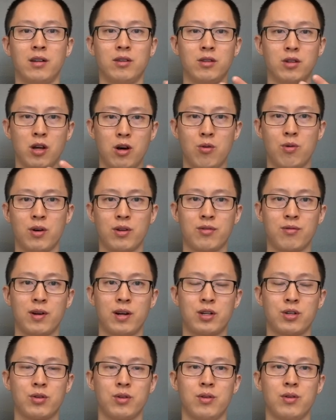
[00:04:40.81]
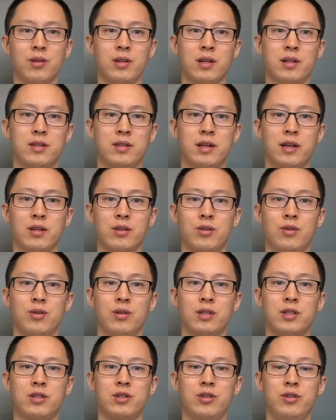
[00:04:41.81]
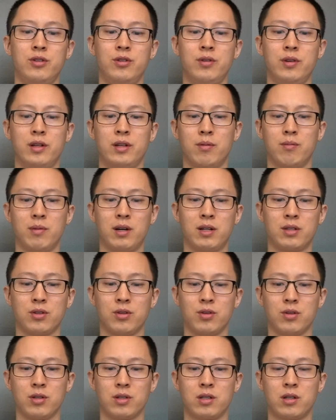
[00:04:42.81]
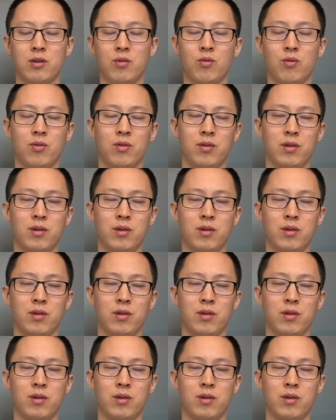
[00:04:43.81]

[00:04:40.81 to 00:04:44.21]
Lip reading: lower threshold signal to your muscles,